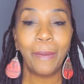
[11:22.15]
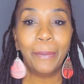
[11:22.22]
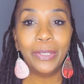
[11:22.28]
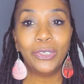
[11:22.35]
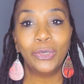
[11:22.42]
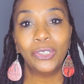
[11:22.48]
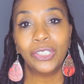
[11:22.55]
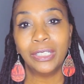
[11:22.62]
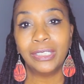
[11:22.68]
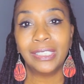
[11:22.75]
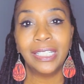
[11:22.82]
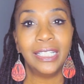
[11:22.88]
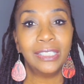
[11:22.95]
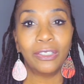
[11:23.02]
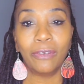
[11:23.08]
But you should
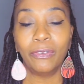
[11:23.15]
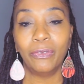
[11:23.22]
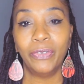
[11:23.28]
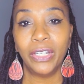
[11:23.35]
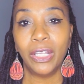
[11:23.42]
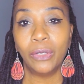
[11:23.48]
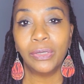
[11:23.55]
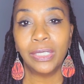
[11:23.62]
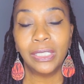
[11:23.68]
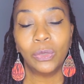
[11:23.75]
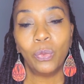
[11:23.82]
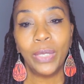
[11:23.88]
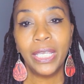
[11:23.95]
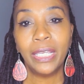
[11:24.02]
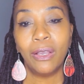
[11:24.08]
see several videos
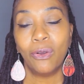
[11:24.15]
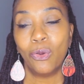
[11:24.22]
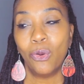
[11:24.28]
this week